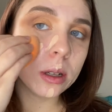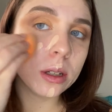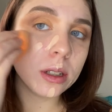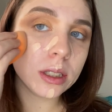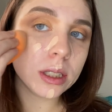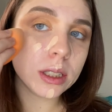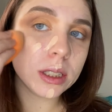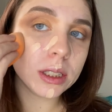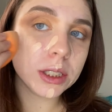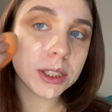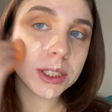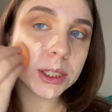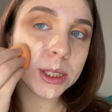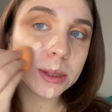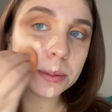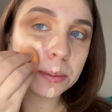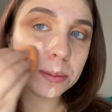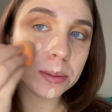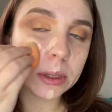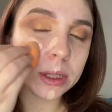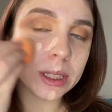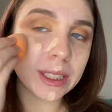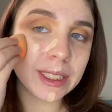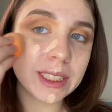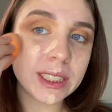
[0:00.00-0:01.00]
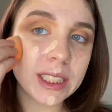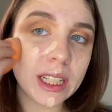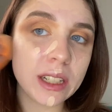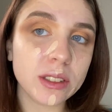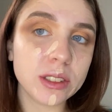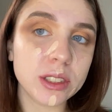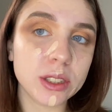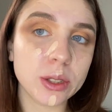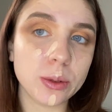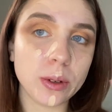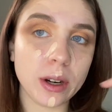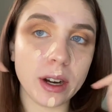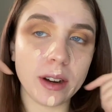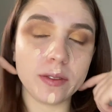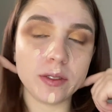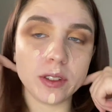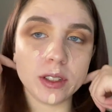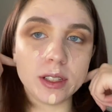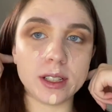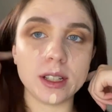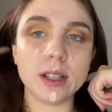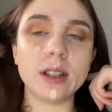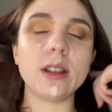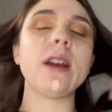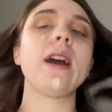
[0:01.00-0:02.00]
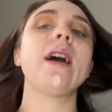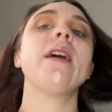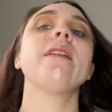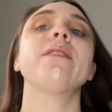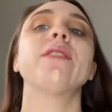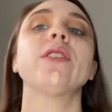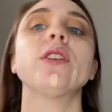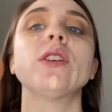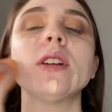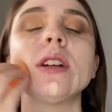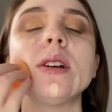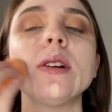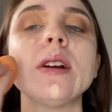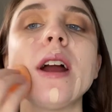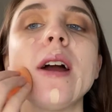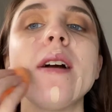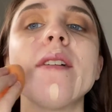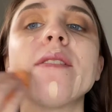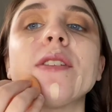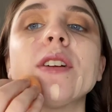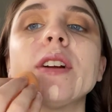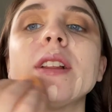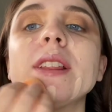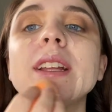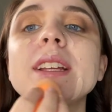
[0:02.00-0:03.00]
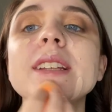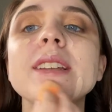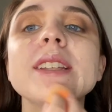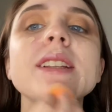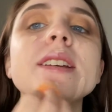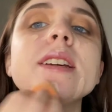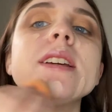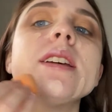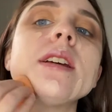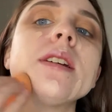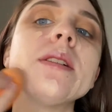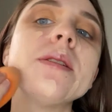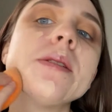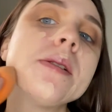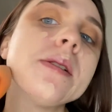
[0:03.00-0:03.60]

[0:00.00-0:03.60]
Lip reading: And it just blends out so effortlessly.